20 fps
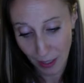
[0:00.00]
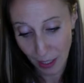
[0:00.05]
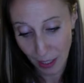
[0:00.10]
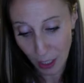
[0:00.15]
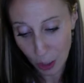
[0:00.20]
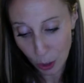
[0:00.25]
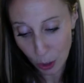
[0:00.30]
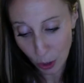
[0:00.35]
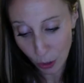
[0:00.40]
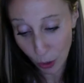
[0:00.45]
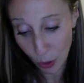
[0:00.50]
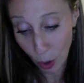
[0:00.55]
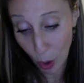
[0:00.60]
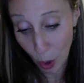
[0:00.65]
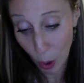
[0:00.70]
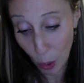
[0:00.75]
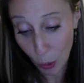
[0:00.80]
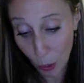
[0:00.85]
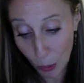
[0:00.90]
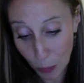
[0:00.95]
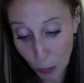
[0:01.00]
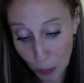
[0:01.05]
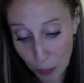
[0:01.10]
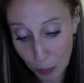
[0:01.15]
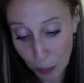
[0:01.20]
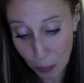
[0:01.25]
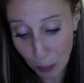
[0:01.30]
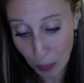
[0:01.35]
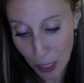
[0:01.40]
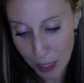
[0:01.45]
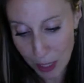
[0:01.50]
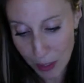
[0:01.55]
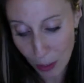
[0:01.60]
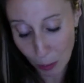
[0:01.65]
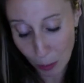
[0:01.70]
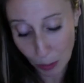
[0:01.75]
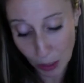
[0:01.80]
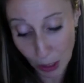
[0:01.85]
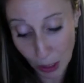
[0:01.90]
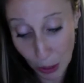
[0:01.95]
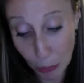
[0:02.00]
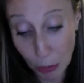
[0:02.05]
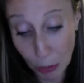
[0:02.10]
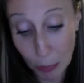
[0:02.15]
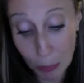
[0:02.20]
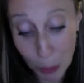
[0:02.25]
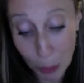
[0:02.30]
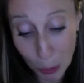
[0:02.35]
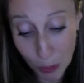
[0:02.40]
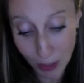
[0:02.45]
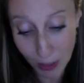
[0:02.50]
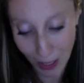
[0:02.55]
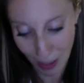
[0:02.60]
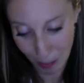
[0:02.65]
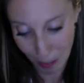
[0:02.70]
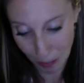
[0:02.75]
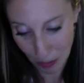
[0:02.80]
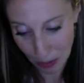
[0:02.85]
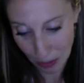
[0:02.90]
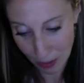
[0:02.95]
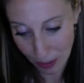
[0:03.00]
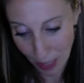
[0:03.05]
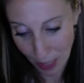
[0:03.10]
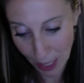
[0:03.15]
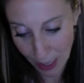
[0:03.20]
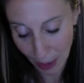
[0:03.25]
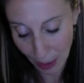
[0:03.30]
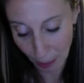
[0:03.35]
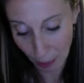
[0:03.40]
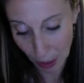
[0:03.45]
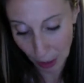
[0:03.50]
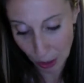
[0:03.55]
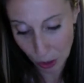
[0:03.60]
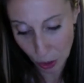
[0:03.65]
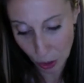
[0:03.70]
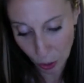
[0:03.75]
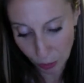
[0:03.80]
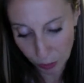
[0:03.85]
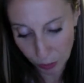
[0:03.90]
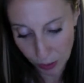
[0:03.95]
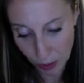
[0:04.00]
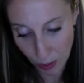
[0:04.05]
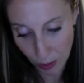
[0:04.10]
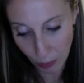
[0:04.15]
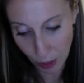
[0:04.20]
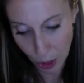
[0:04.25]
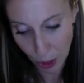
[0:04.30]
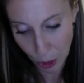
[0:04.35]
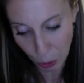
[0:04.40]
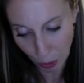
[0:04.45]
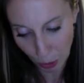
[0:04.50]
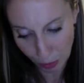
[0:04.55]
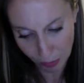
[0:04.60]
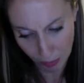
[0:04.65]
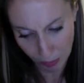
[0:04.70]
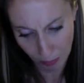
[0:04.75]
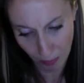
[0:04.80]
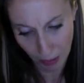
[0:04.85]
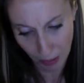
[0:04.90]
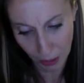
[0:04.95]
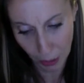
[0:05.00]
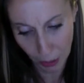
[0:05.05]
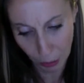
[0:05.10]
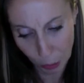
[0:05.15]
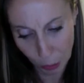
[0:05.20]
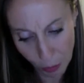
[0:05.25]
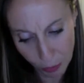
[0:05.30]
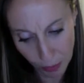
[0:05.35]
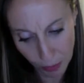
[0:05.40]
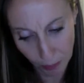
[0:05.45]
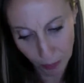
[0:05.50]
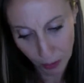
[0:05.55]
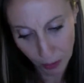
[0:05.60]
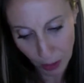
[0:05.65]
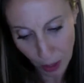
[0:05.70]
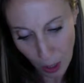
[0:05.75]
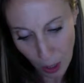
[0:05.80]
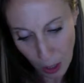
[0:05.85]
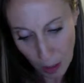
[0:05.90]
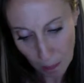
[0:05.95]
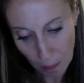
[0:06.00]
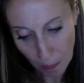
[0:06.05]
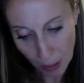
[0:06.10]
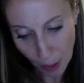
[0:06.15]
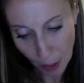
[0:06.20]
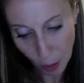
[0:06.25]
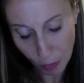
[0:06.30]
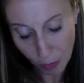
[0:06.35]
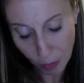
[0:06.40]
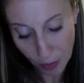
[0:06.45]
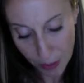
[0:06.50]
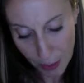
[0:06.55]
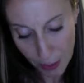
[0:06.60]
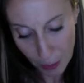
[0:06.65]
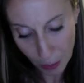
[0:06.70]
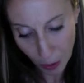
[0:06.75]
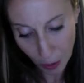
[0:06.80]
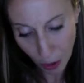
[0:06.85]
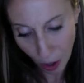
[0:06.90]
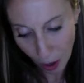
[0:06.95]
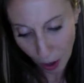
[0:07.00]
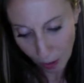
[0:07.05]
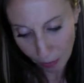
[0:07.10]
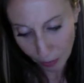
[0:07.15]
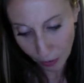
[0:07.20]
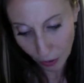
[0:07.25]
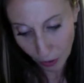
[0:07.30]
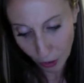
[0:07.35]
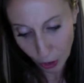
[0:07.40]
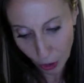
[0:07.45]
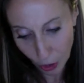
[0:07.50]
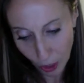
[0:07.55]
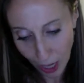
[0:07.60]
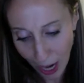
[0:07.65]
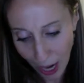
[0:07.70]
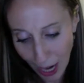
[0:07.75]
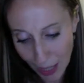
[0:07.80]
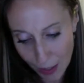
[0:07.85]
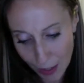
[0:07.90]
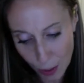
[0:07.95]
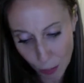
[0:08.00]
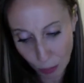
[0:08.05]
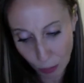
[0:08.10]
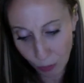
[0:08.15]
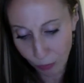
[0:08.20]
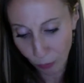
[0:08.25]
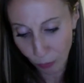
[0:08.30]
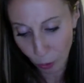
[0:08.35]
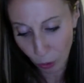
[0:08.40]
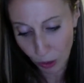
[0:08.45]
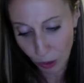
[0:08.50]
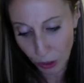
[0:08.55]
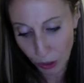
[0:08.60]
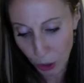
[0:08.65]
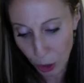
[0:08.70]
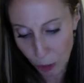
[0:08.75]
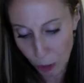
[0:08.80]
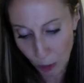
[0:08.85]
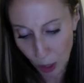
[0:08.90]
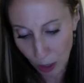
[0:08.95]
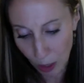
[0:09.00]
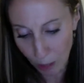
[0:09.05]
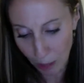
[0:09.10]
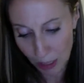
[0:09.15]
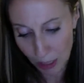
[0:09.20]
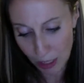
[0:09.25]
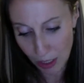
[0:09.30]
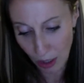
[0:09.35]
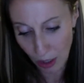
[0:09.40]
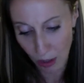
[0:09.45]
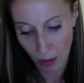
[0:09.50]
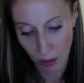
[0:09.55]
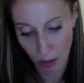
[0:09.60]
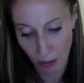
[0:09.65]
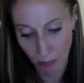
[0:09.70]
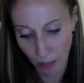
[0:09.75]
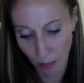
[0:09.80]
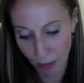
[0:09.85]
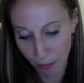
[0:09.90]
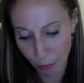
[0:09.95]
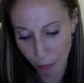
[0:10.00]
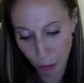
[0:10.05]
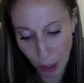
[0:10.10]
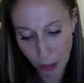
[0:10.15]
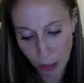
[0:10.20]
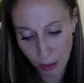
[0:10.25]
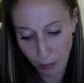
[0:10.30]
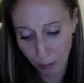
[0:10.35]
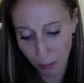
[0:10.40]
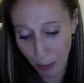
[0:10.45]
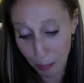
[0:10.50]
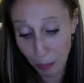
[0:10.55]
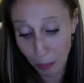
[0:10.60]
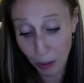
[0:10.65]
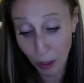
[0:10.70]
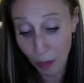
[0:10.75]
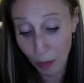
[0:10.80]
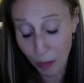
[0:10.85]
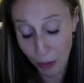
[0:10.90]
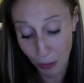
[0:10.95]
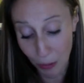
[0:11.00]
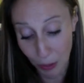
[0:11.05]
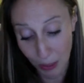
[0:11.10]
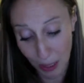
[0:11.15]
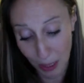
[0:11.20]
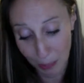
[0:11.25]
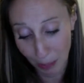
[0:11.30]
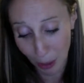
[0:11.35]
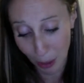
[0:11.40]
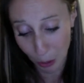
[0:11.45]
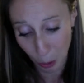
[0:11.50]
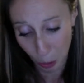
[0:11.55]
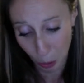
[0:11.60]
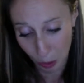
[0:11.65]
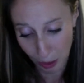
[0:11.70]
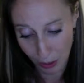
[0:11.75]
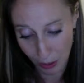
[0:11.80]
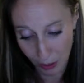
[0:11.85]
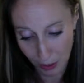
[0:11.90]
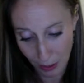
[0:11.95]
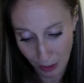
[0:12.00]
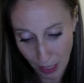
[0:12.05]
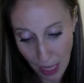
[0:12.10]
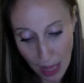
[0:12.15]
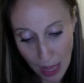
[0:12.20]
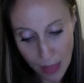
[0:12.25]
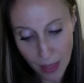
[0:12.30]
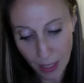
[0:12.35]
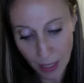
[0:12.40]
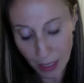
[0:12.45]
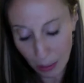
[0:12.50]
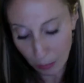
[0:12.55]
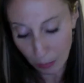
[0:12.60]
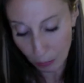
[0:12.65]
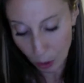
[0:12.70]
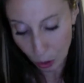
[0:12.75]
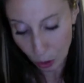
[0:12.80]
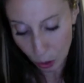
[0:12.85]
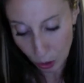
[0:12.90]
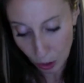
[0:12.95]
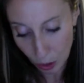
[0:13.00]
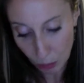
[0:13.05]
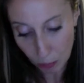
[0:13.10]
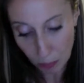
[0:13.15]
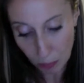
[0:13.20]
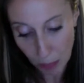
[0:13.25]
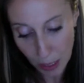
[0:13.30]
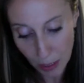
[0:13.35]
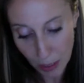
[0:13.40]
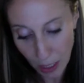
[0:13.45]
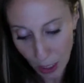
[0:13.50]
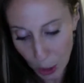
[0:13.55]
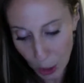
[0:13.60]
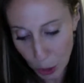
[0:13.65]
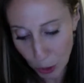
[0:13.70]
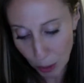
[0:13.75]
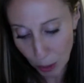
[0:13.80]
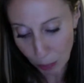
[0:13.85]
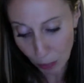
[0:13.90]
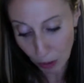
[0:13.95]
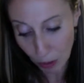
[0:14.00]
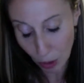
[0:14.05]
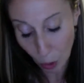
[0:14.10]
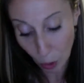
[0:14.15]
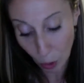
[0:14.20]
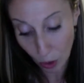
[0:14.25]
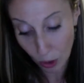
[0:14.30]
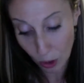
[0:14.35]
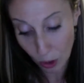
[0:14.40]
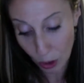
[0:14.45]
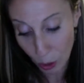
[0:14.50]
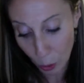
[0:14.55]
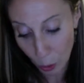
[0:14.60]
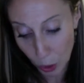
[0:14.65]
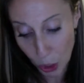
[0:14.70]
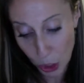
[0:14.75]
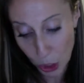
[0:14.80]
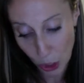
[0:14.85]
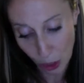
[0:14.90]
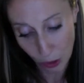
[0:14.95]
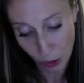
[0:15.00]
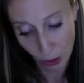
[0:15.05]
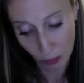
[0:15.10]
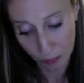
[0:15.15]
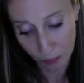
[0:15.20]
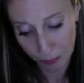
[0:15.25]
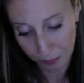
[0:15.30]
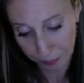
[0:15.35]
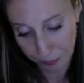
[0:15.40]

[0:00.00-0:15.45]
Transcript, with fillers: until the Holy One, blessed be He, rebuked them, saying, My servants, my seraphim, my cherubim, my ofanim, cover your eyes before Ishmael, my son, my friend, my beloved one, and my glory, that he may not tremble or nor shudder.